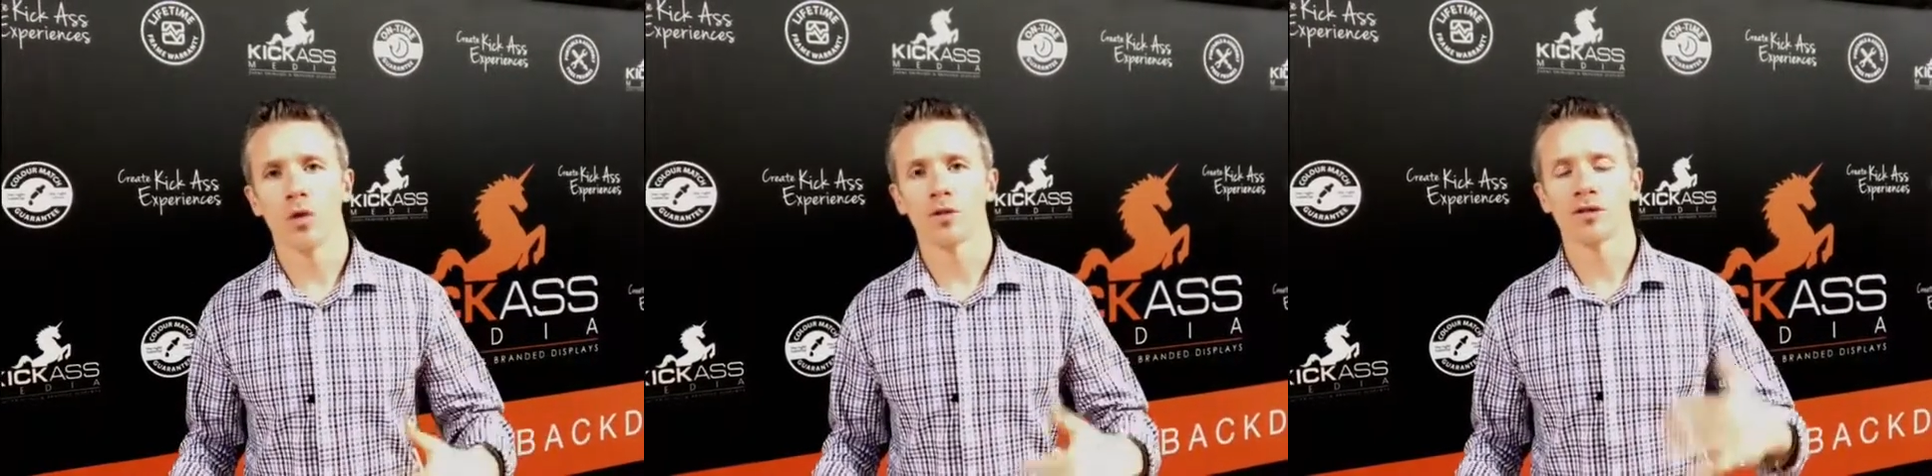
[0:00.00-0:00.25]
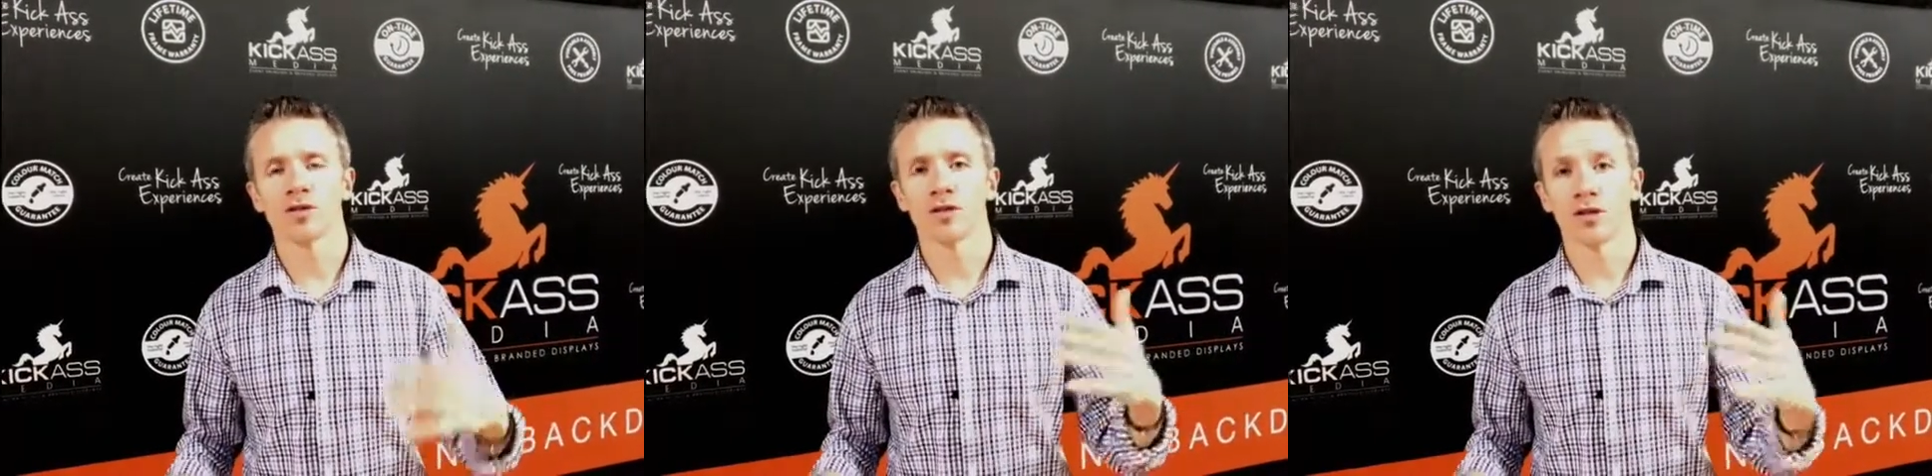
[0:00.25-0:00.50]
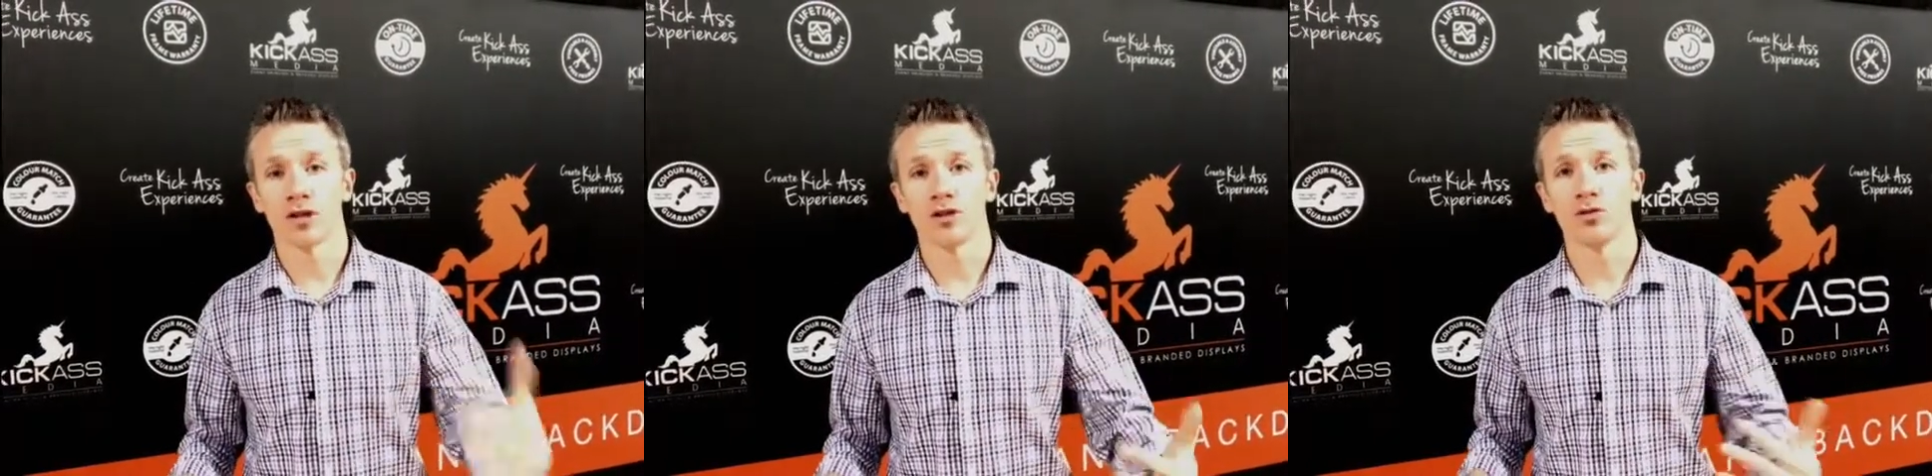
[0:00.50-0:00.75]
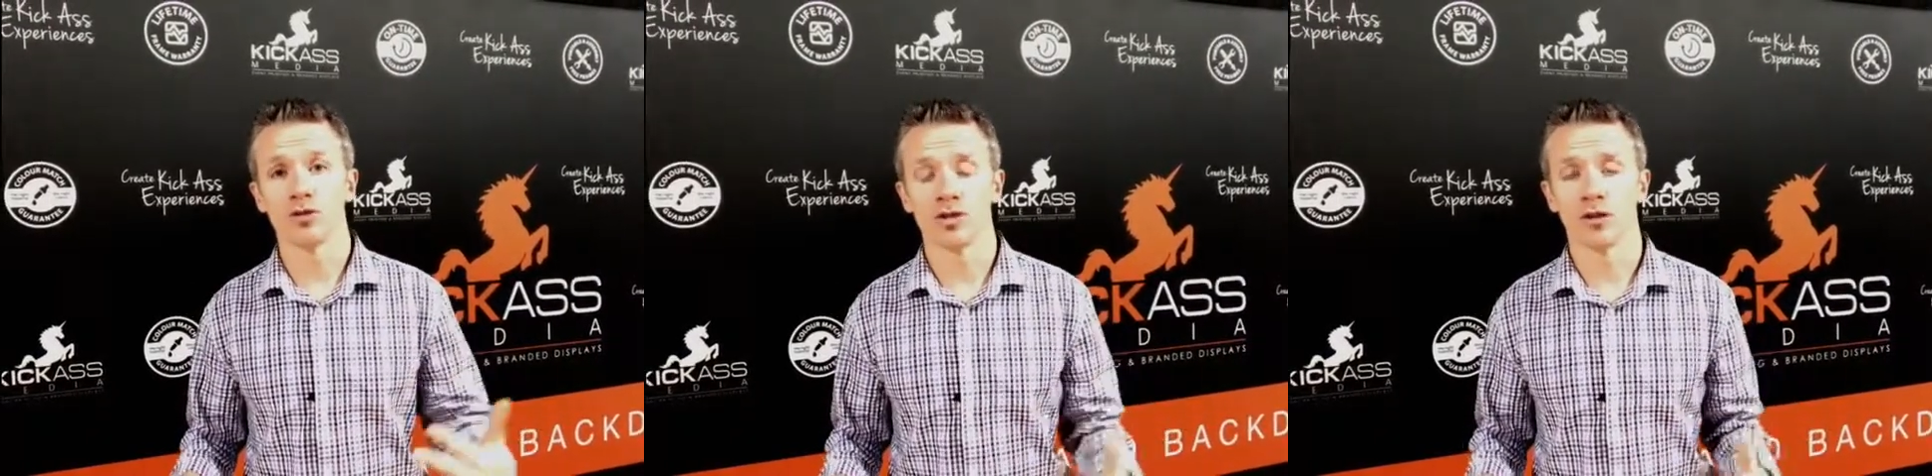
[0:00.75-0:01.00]
this is a
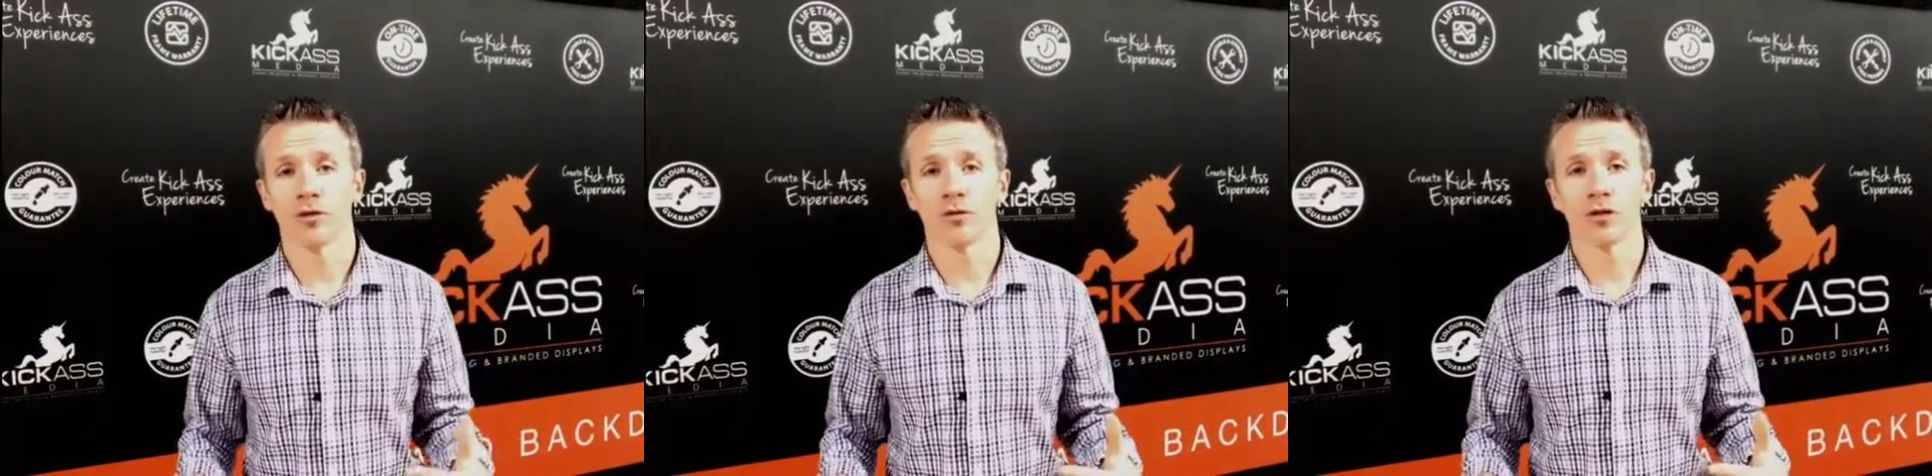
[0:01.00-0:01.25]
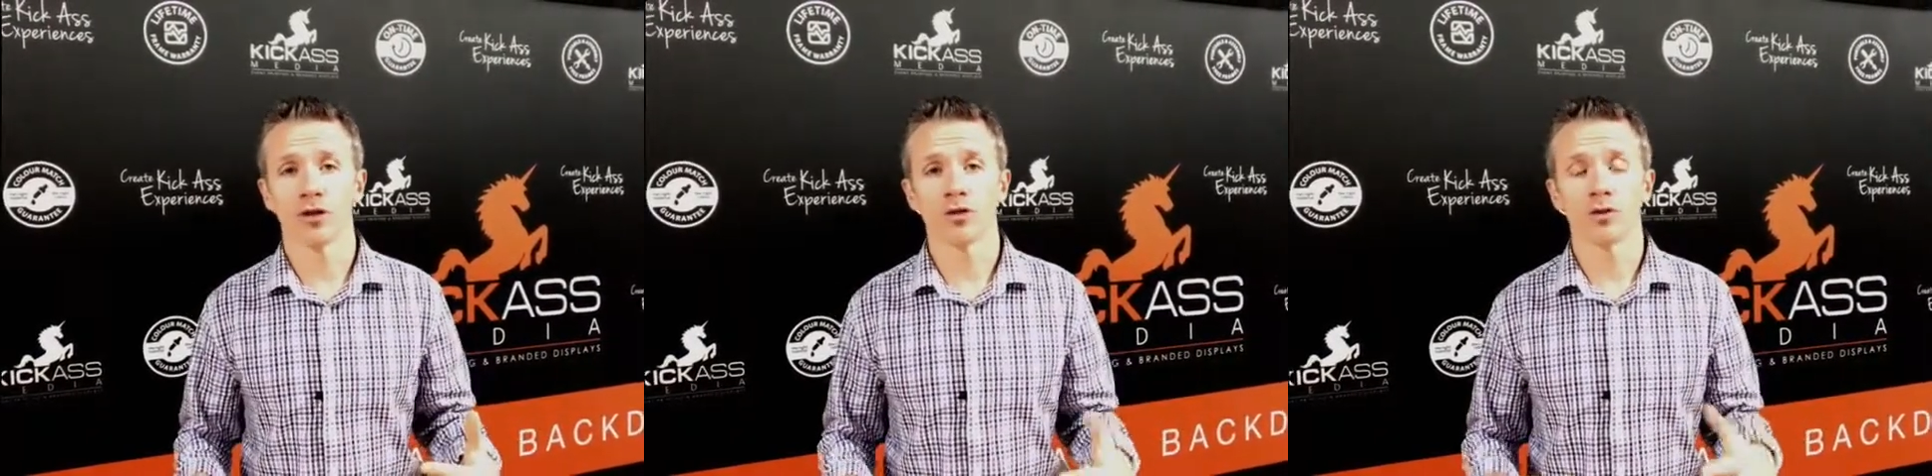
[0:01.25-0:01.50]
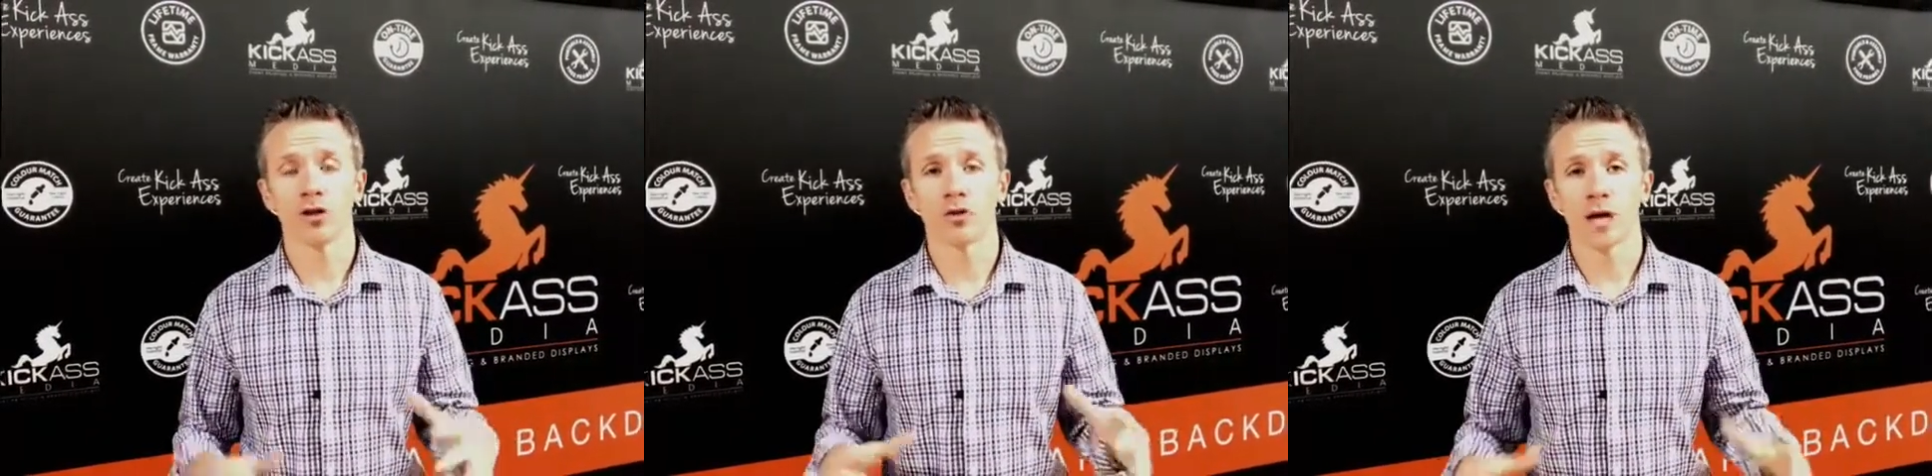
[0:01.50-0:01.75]
huge deal for you and you